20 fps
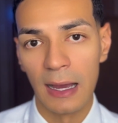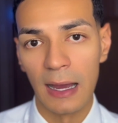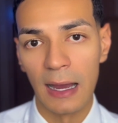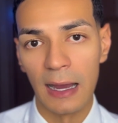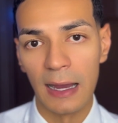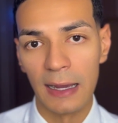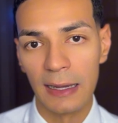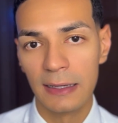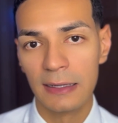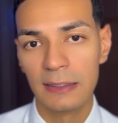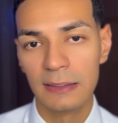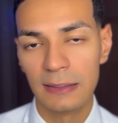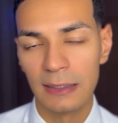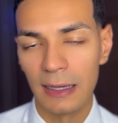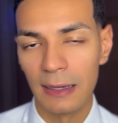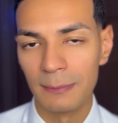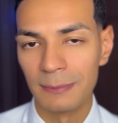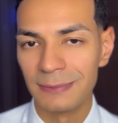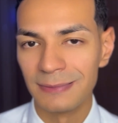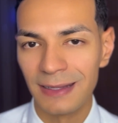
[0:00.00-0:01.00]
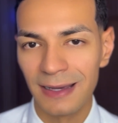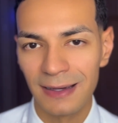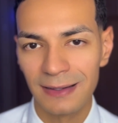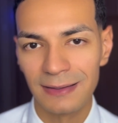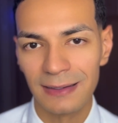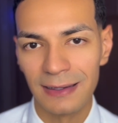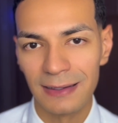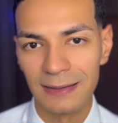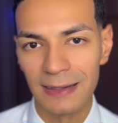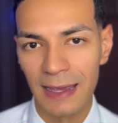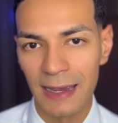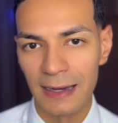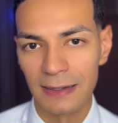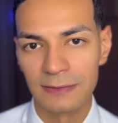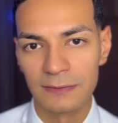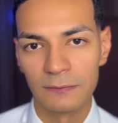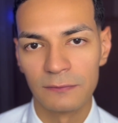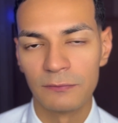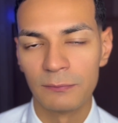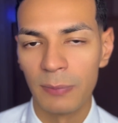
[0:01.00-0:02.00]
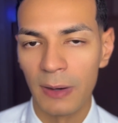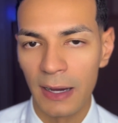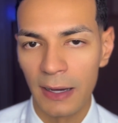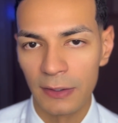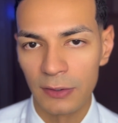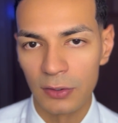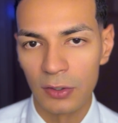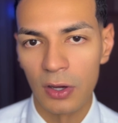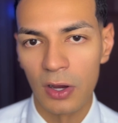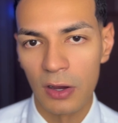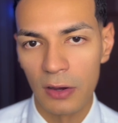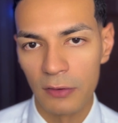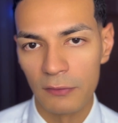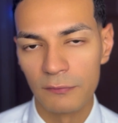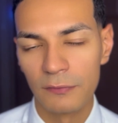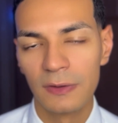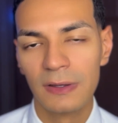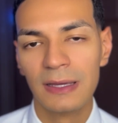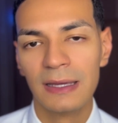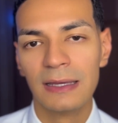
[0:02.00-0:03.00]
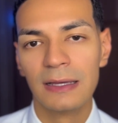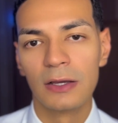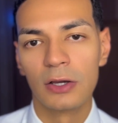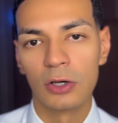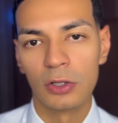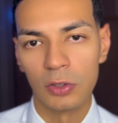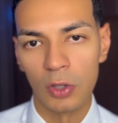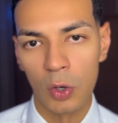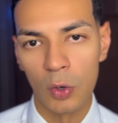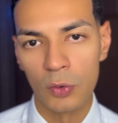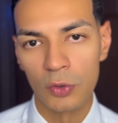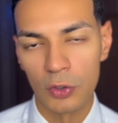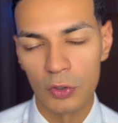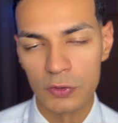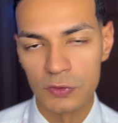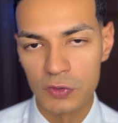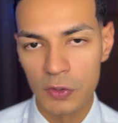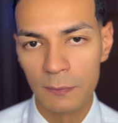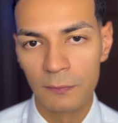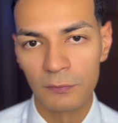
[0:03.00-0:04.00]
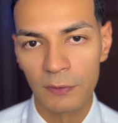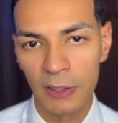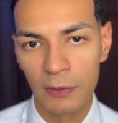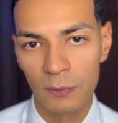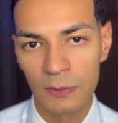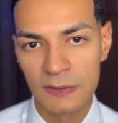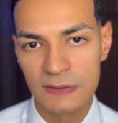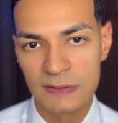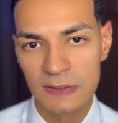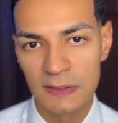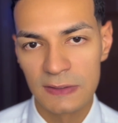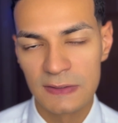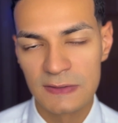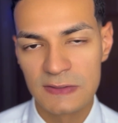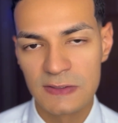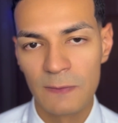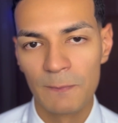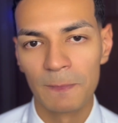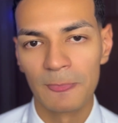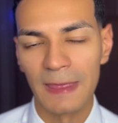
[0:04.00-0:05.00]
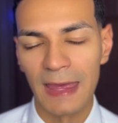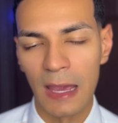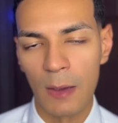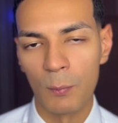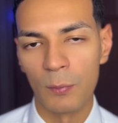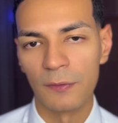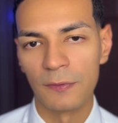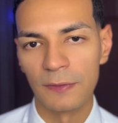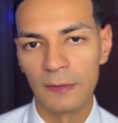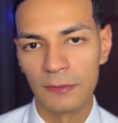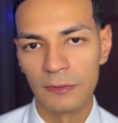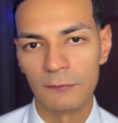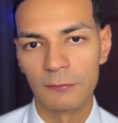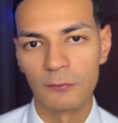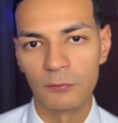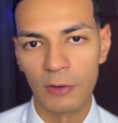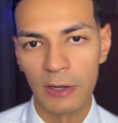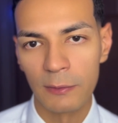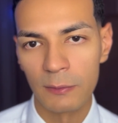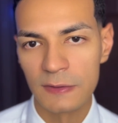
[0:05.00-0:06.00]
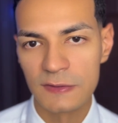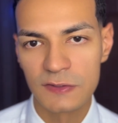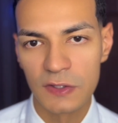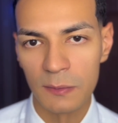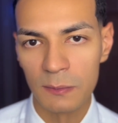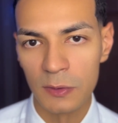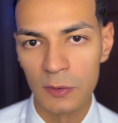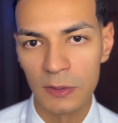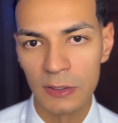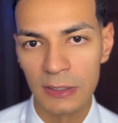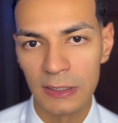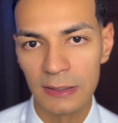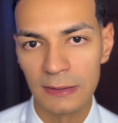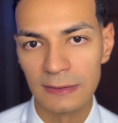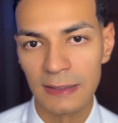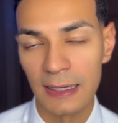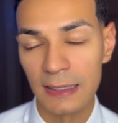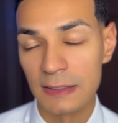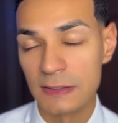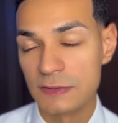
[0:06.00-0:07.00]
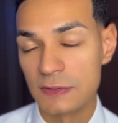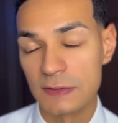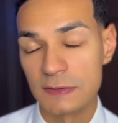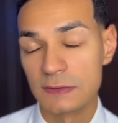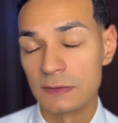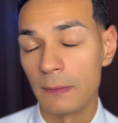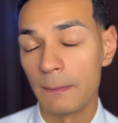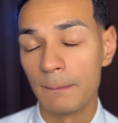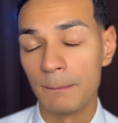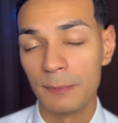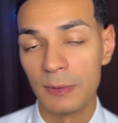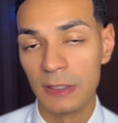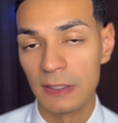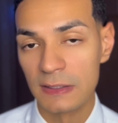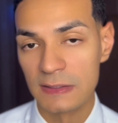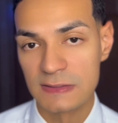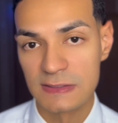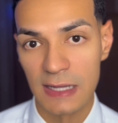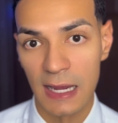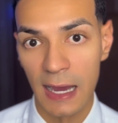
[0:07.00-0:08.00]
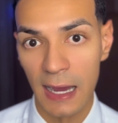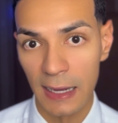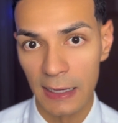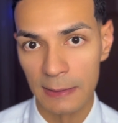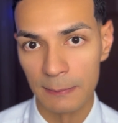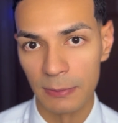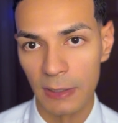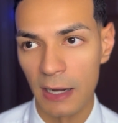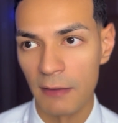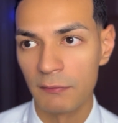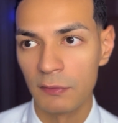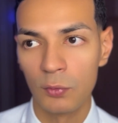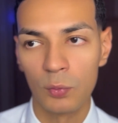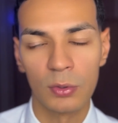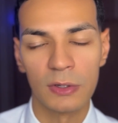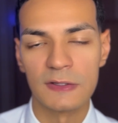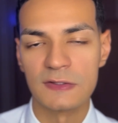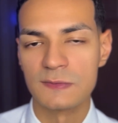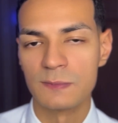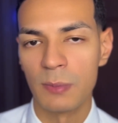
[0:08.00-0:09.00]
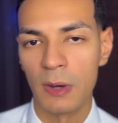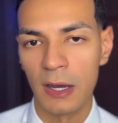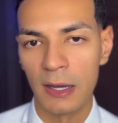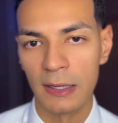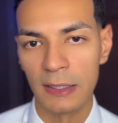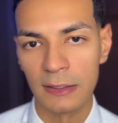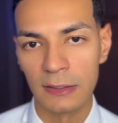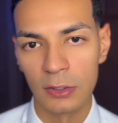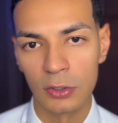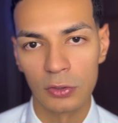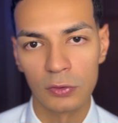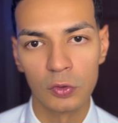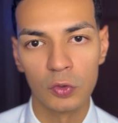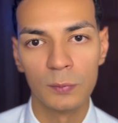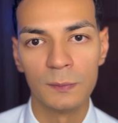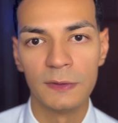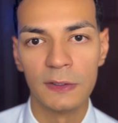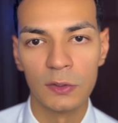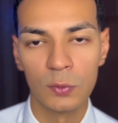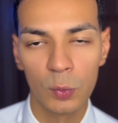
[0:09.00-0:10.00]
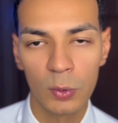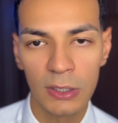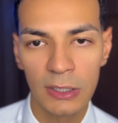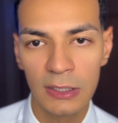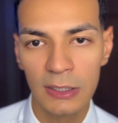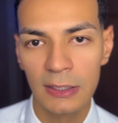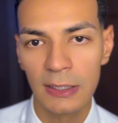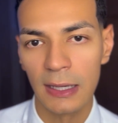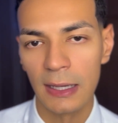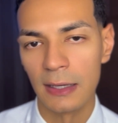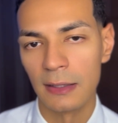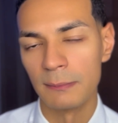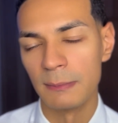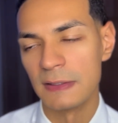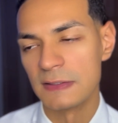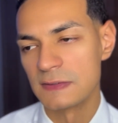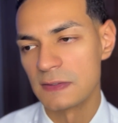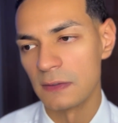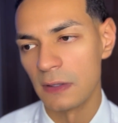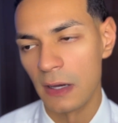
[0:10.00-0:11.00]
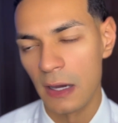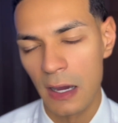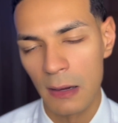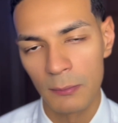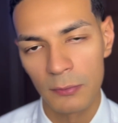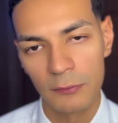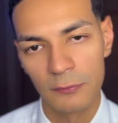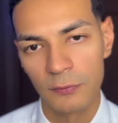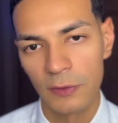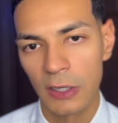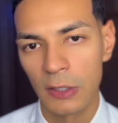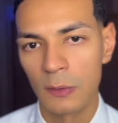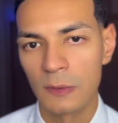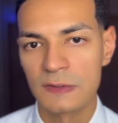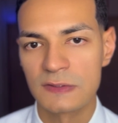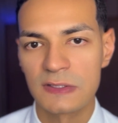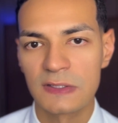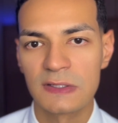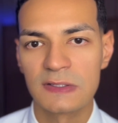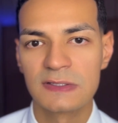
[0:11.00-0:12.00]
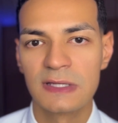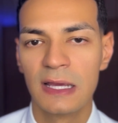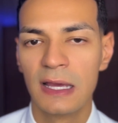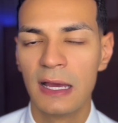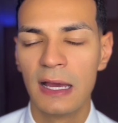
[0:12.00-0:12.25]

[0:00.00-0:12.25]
I am not an active buyer of clone or dupe fragrances. And within the fragrance community, that is just the biggest hype. Everyone is buying Club de Nuit and Maison Alhambra fragrances.